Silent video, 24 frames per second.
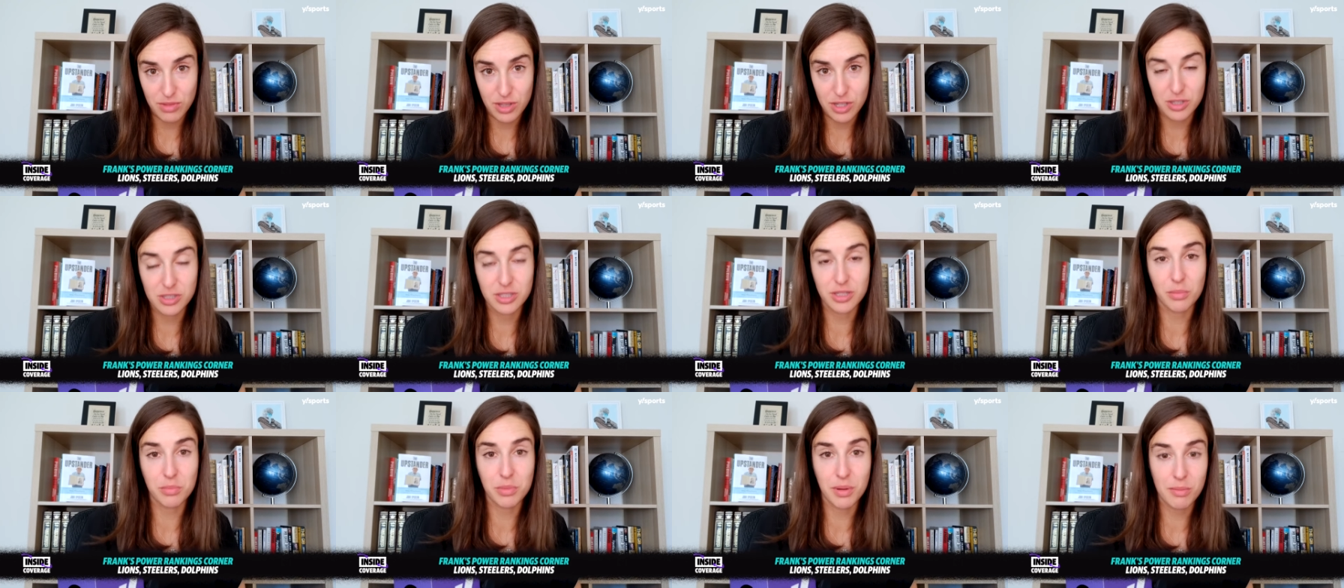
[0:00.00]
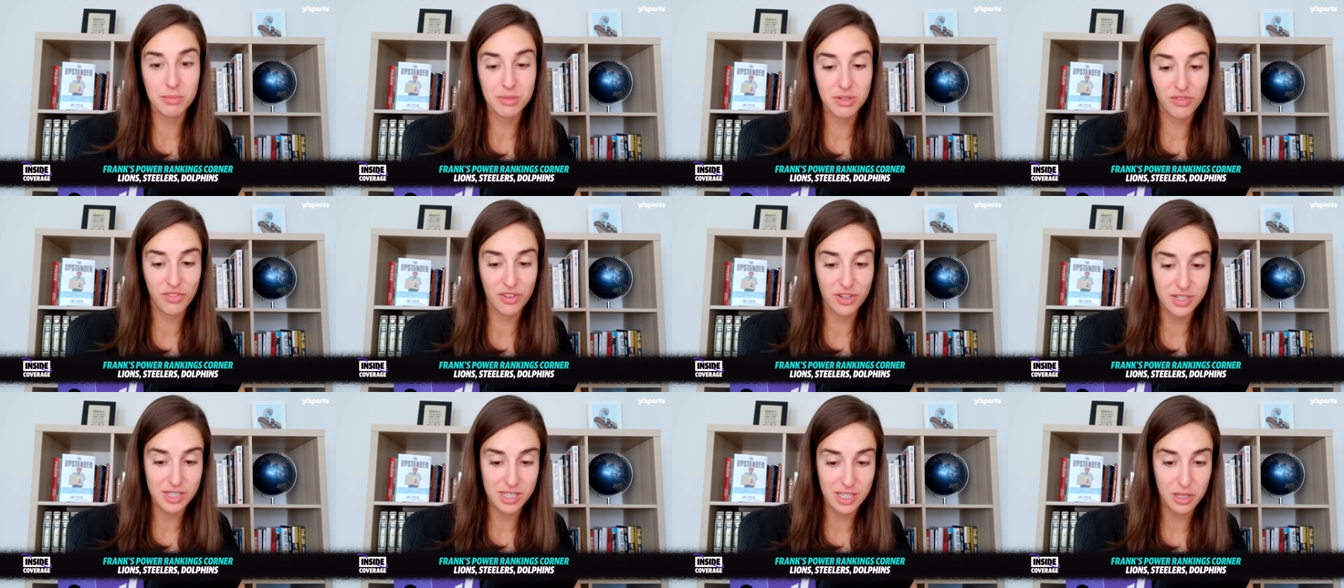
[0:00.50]
They're sometimes
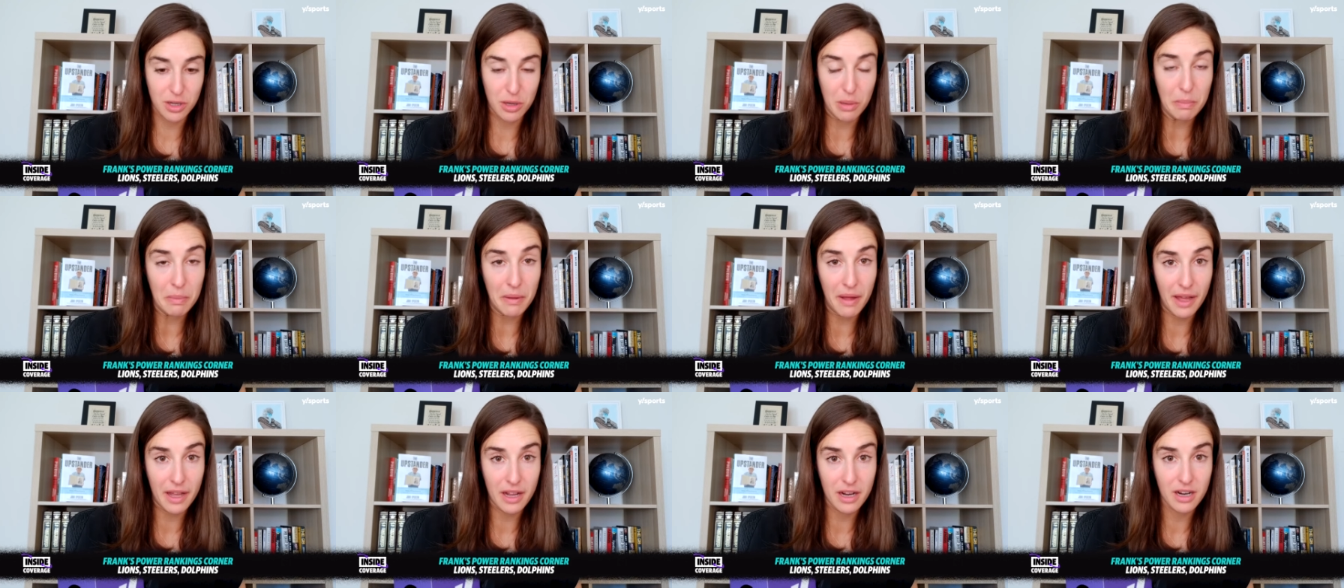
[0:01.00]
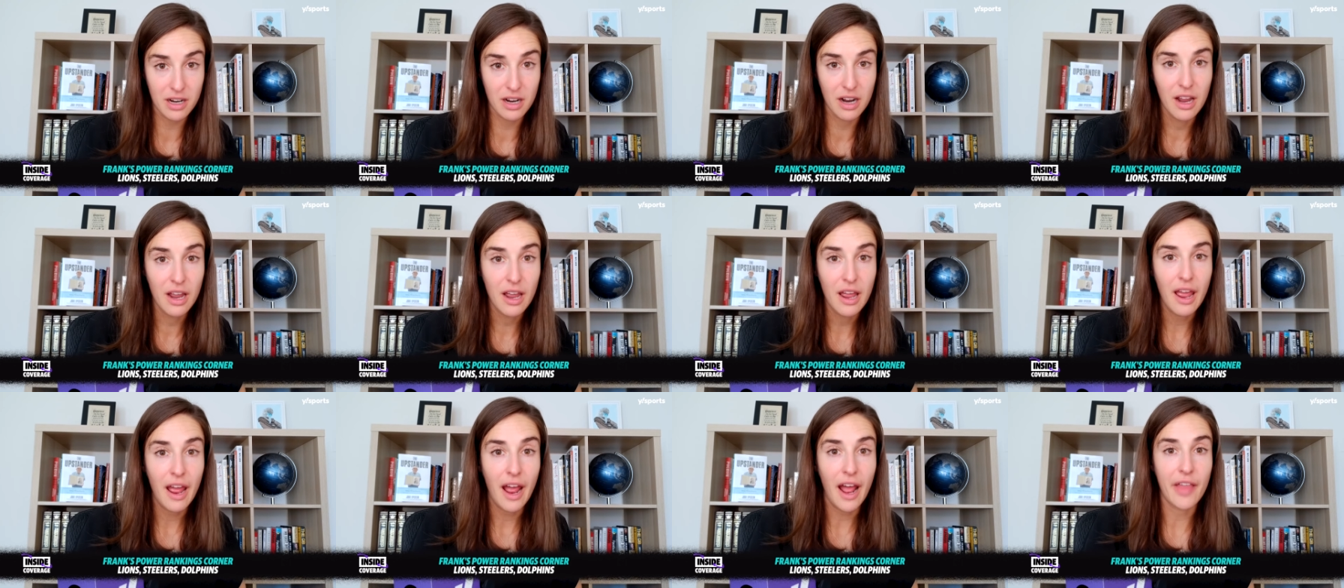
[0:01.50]
for a single player,
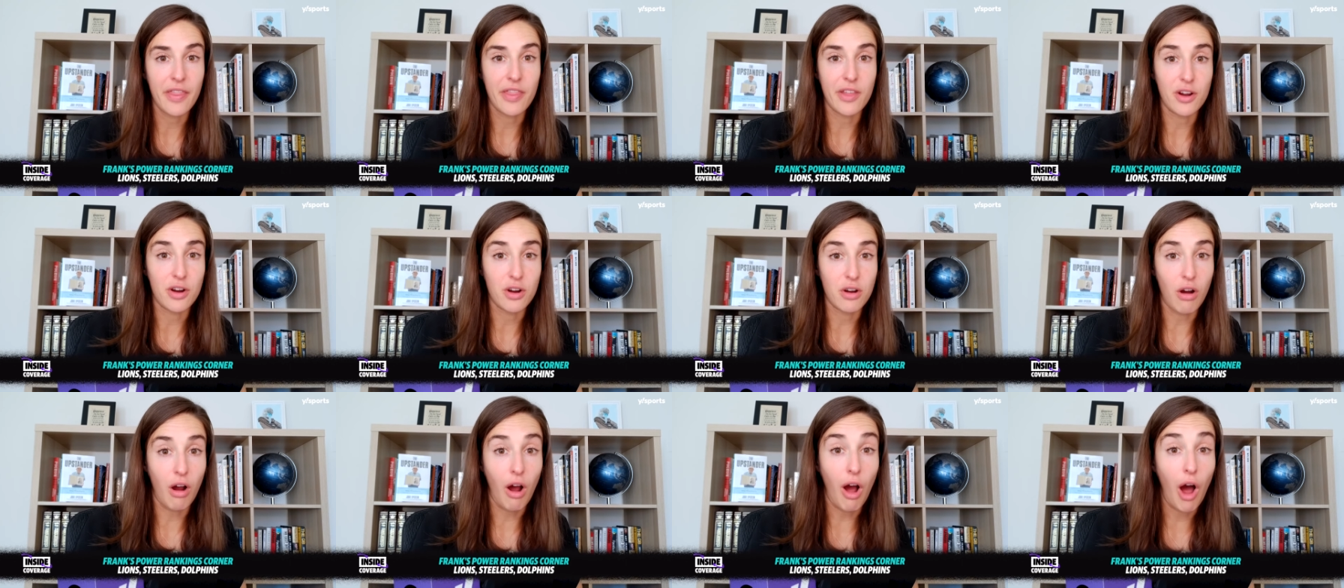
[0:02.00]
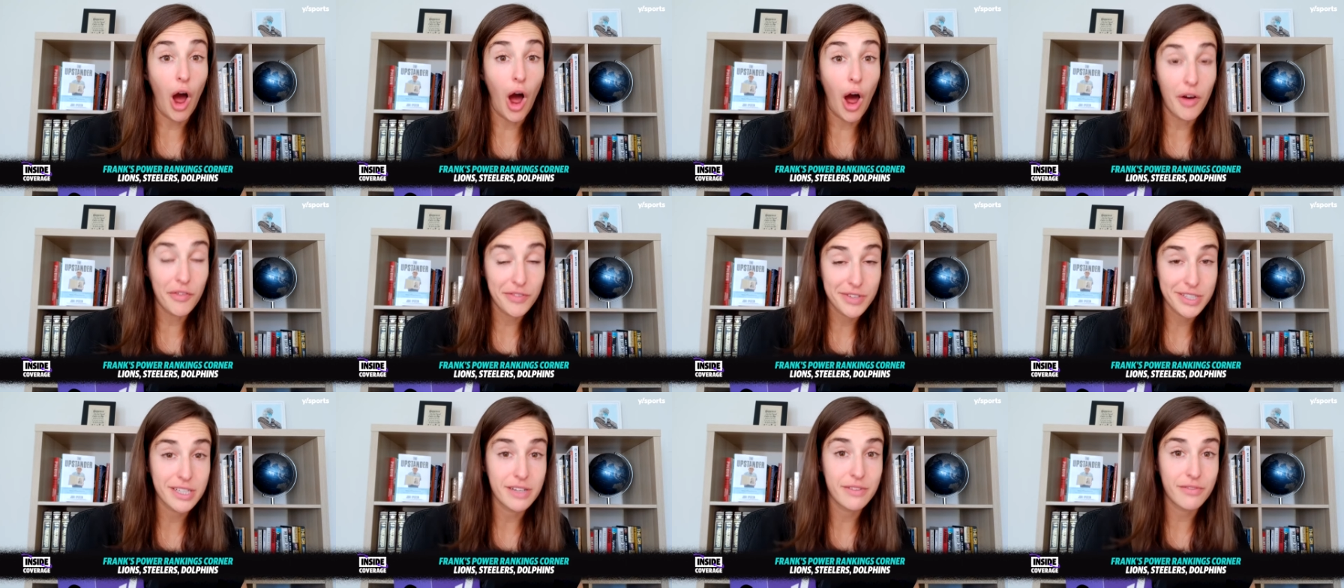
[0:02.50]
and they're
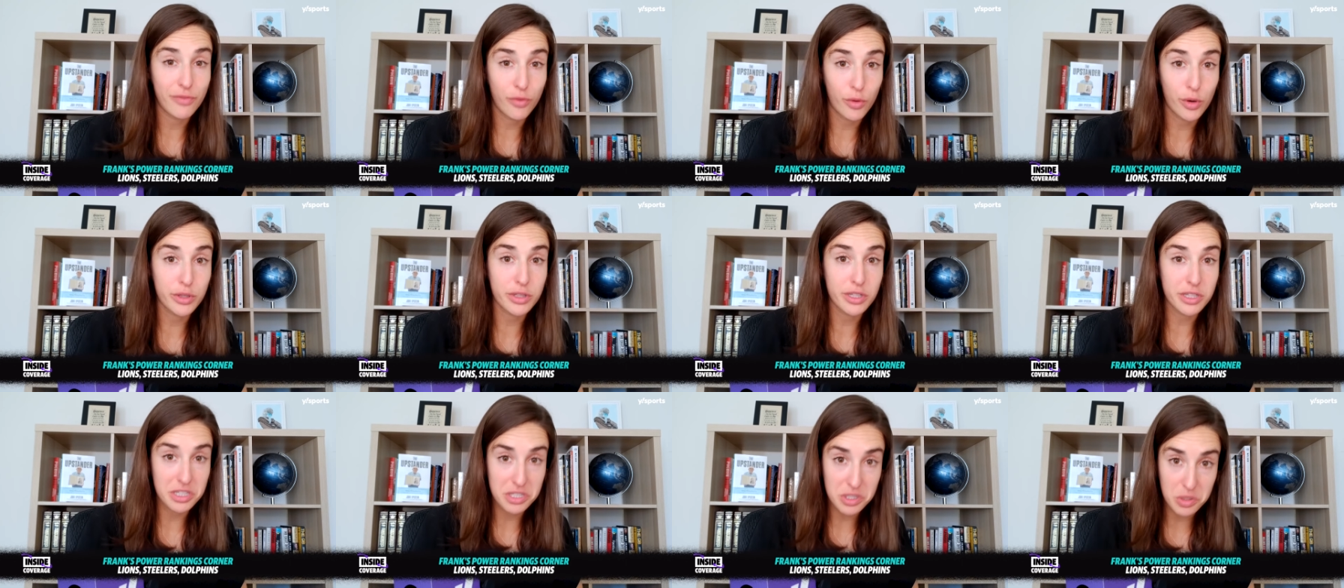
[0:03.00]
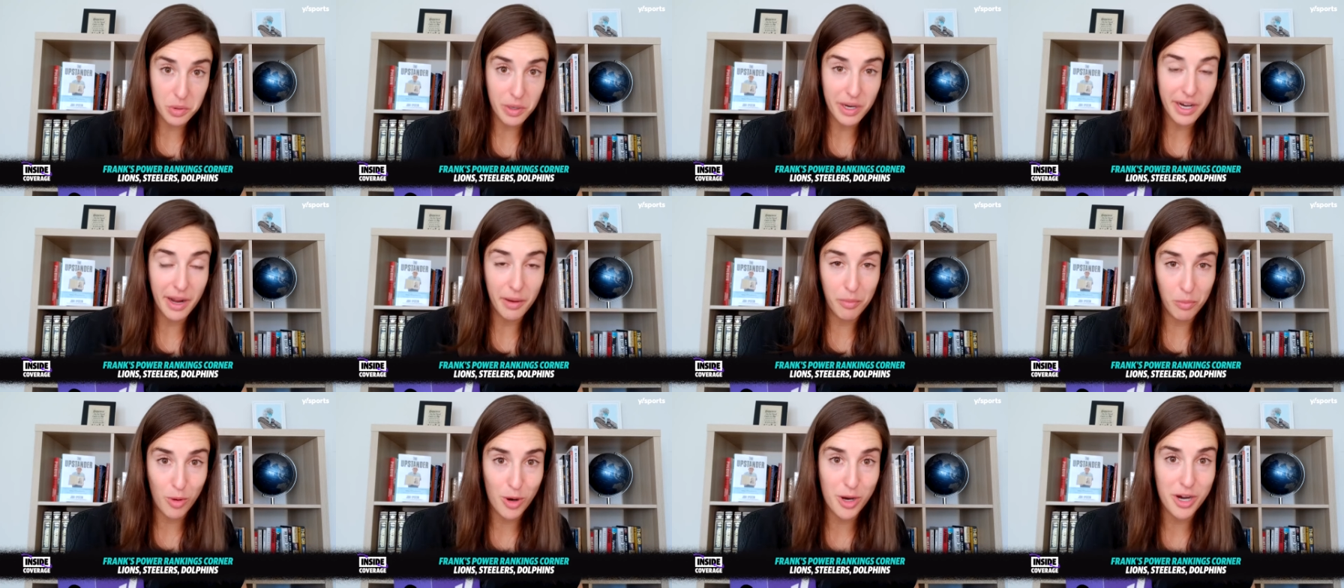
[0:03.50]
often for the story
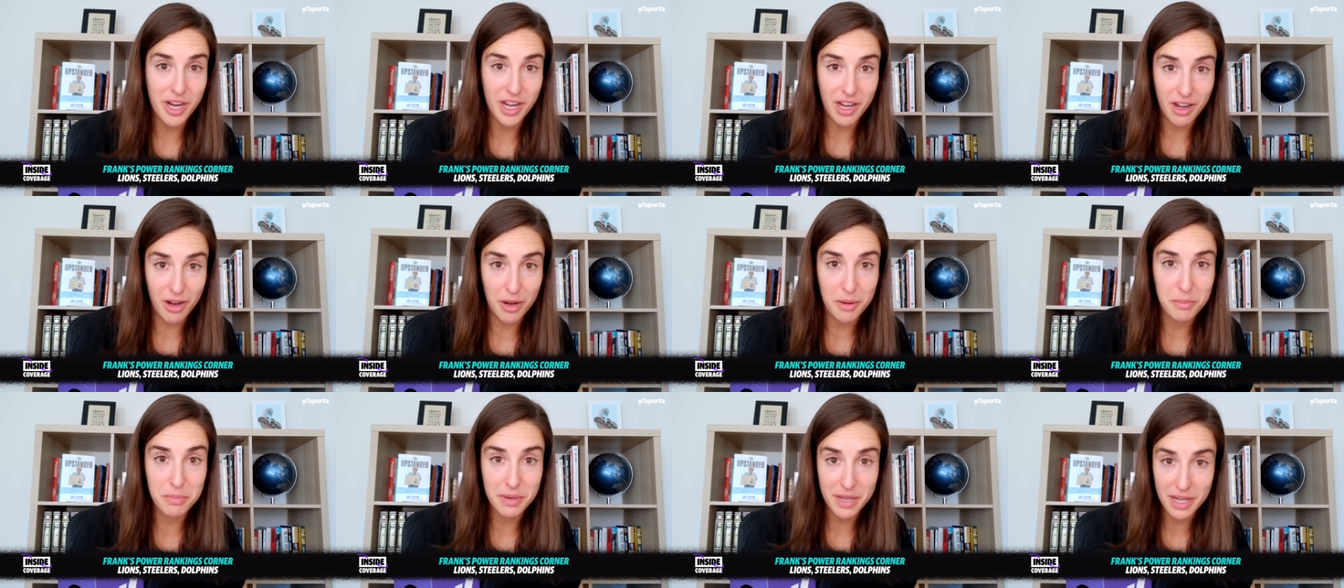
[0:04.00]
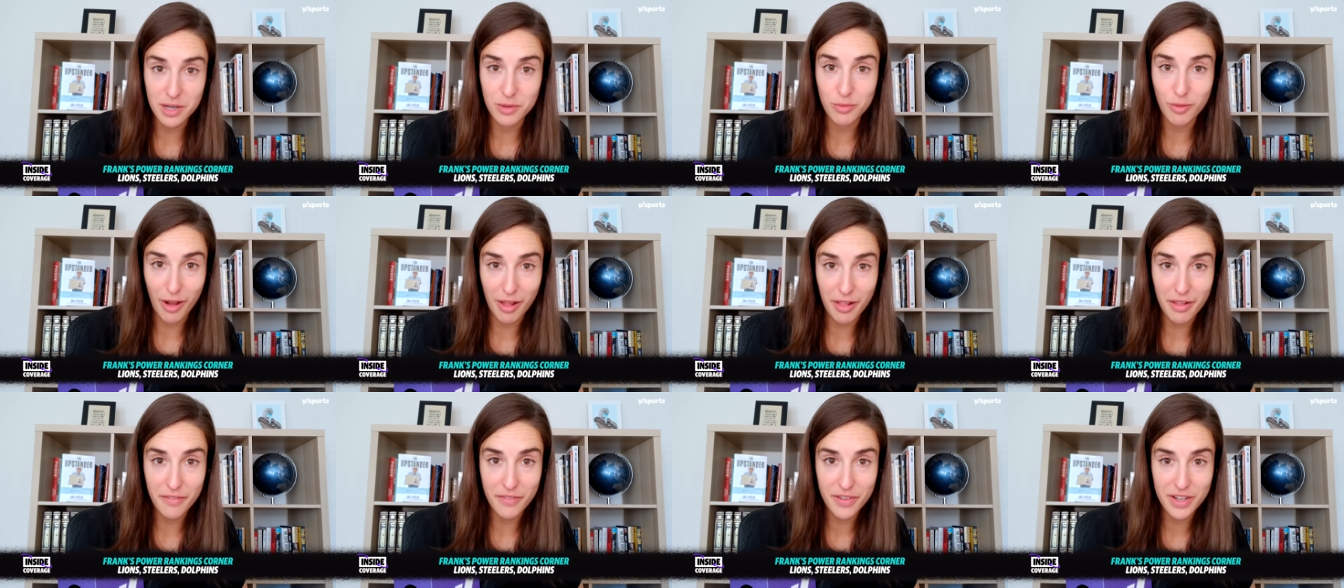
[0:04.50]
I'm working on being
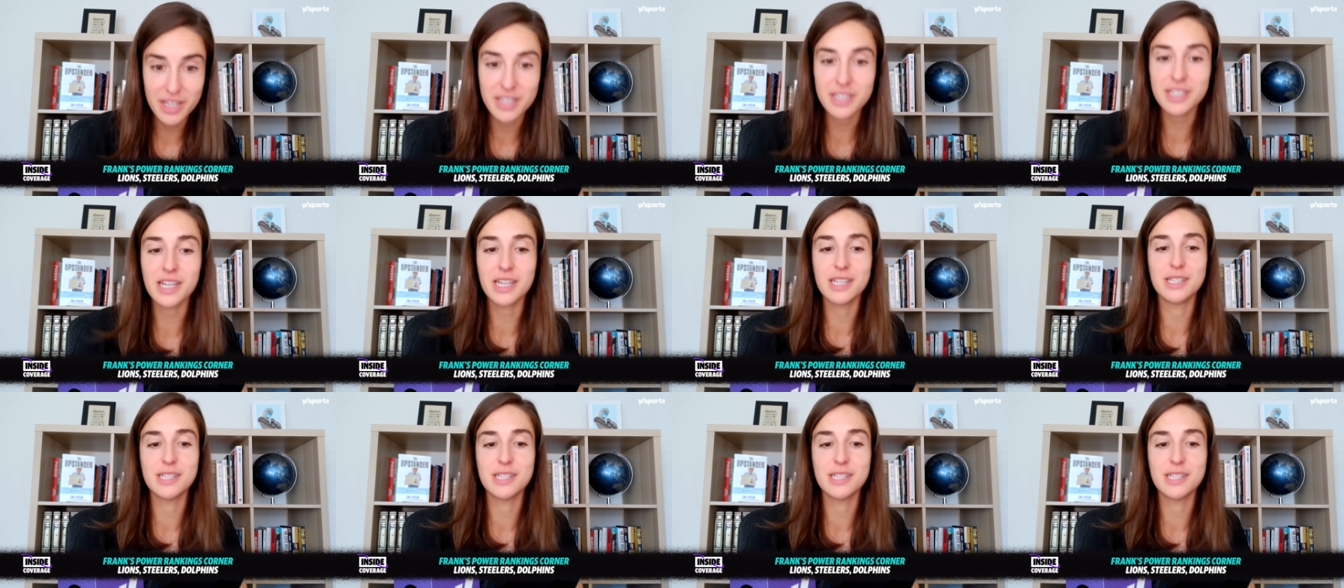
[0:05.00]
relevant.